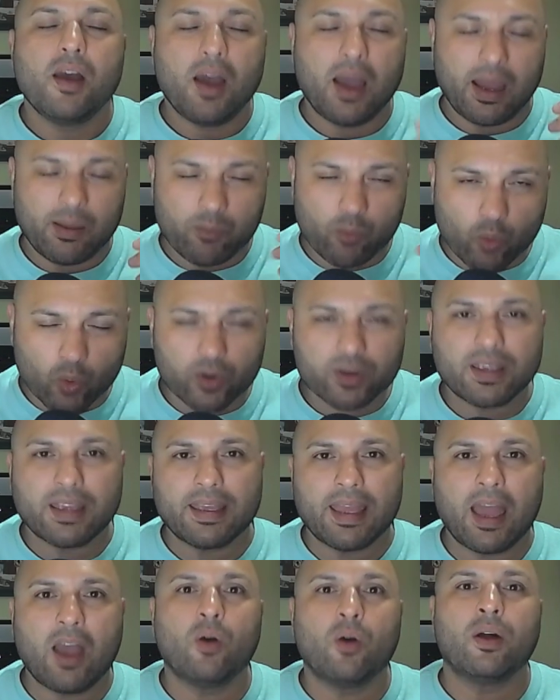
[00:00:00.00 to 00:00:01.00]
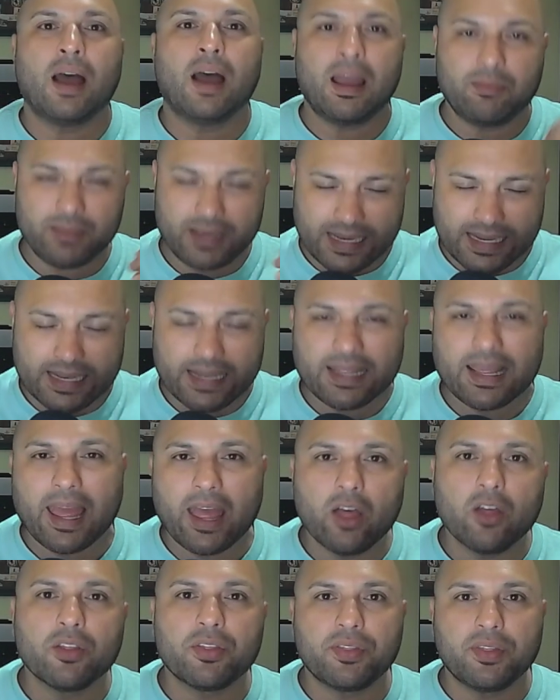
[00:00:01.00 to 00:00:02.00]
I'm working out, I'm eating
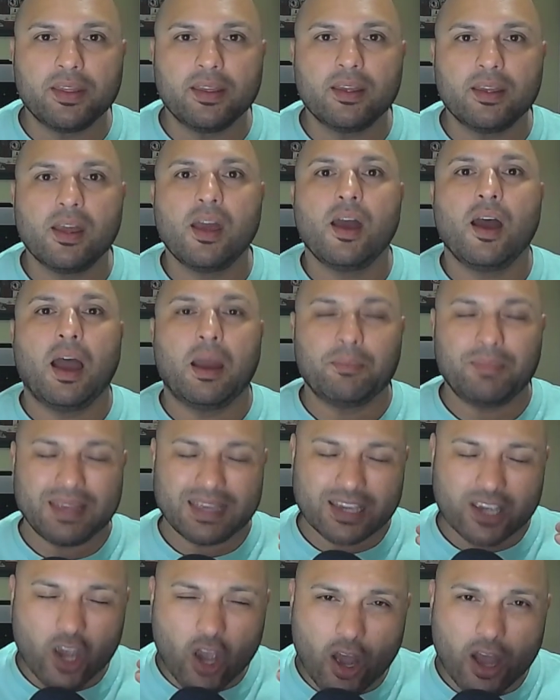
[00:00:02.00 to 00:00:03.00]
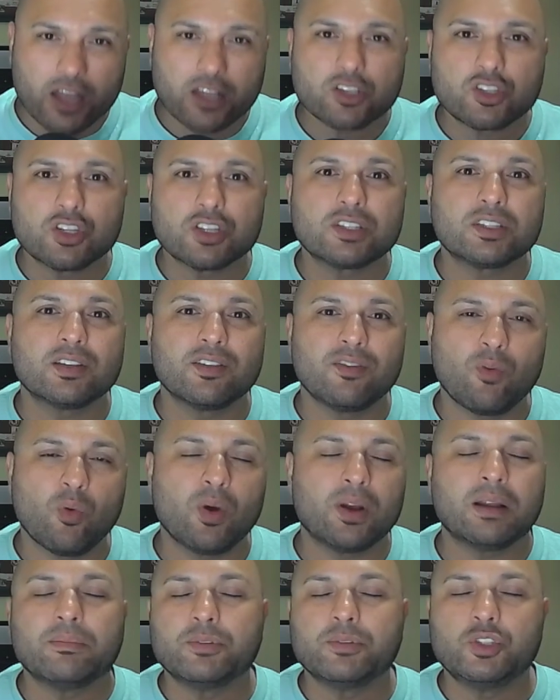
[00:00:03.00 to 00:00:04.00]
healthy, I'm being conscious of
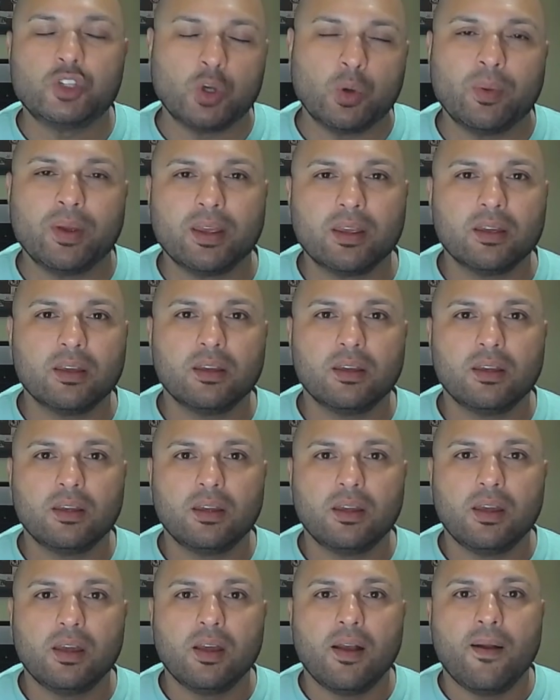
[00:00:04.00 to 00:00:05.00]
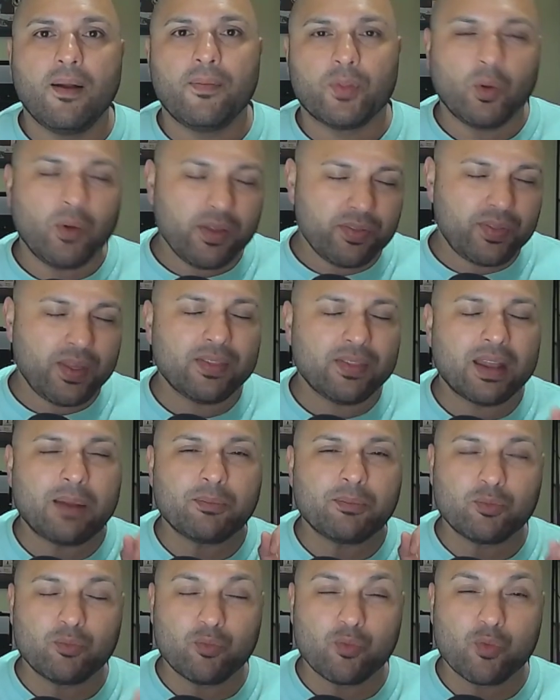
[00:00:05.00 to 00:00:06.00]
what I'm doing. The only thing that
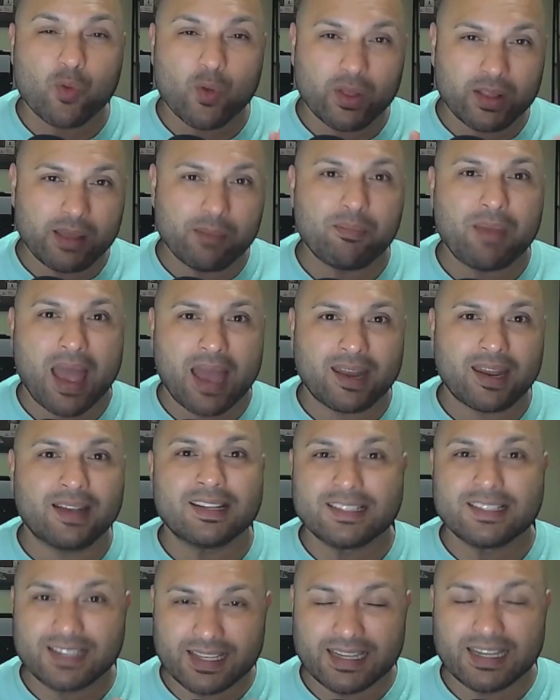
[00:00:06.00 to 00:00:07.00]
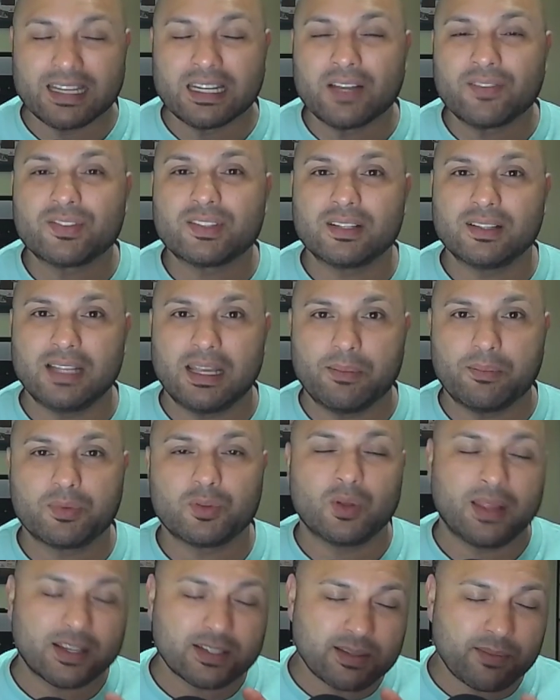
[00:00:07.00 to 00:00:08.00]
I'm really bad at is getting enough sleep.
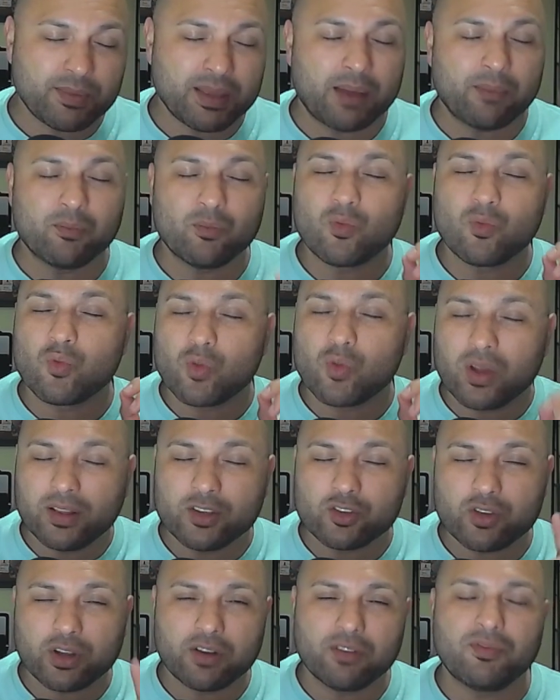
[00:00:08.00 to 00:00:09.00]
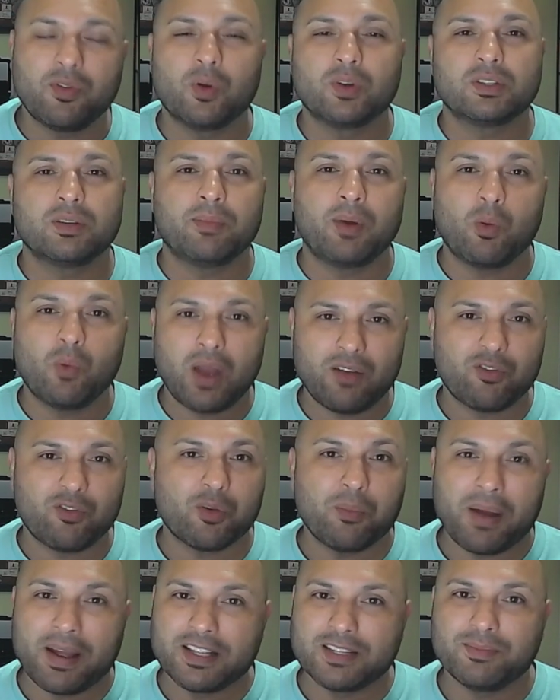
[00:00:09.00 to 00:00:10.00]
So that's something I'm really trying to focus on. My wife
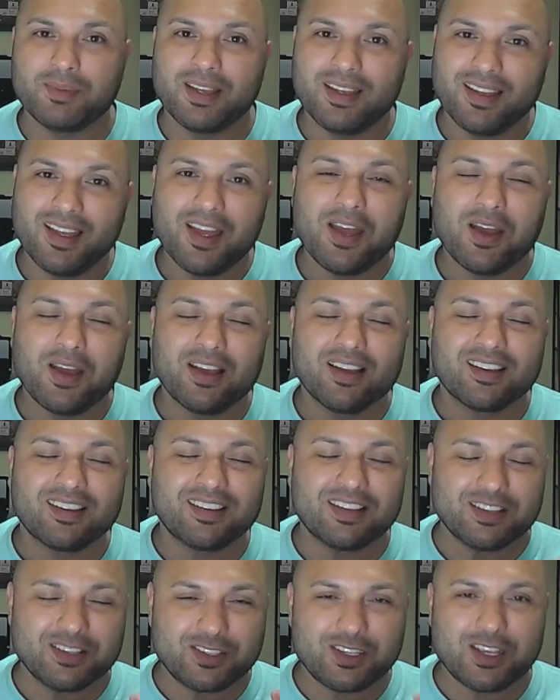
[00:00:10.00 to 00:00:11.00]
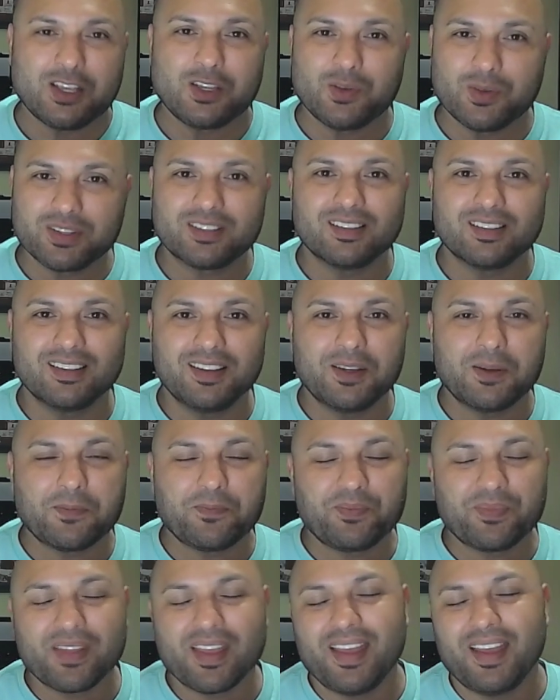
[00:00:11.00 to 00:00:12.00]
reminds me continuously
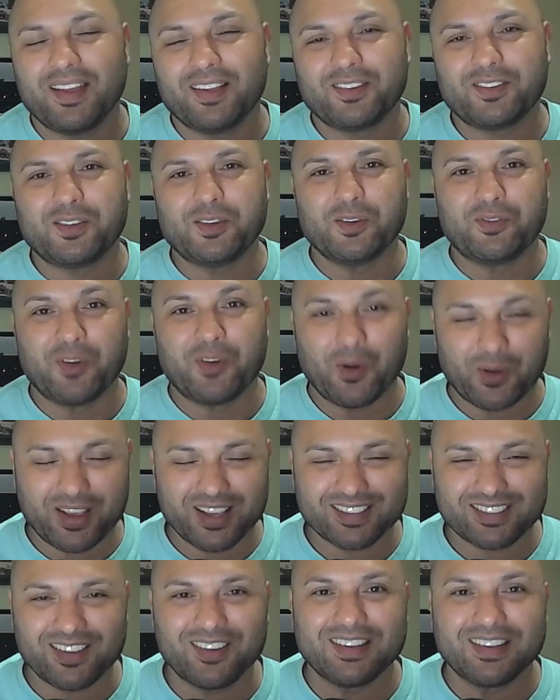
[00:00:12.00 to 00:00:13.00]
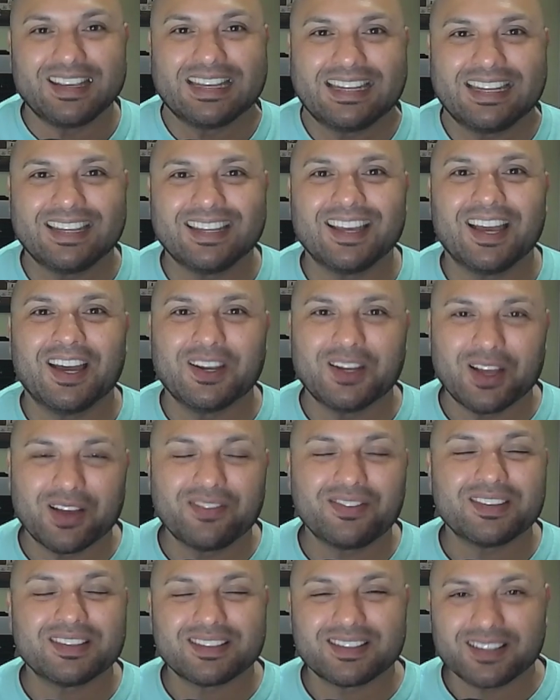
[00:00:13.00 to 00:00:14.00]
to focus on getting enough
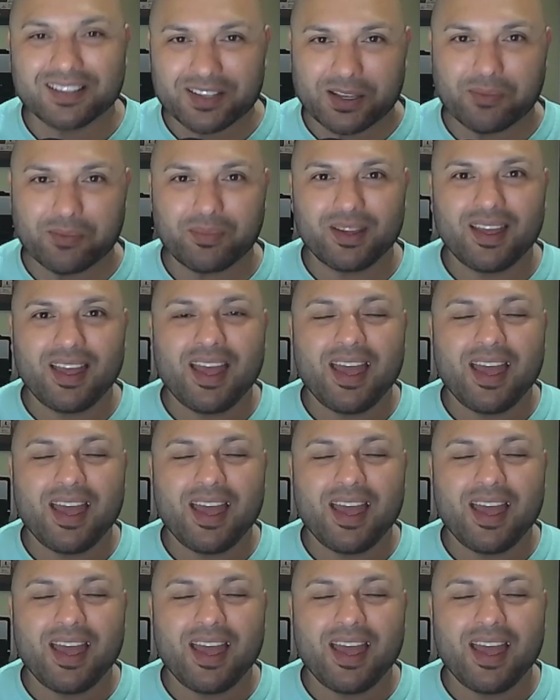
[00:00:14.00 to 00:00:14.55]
sleep.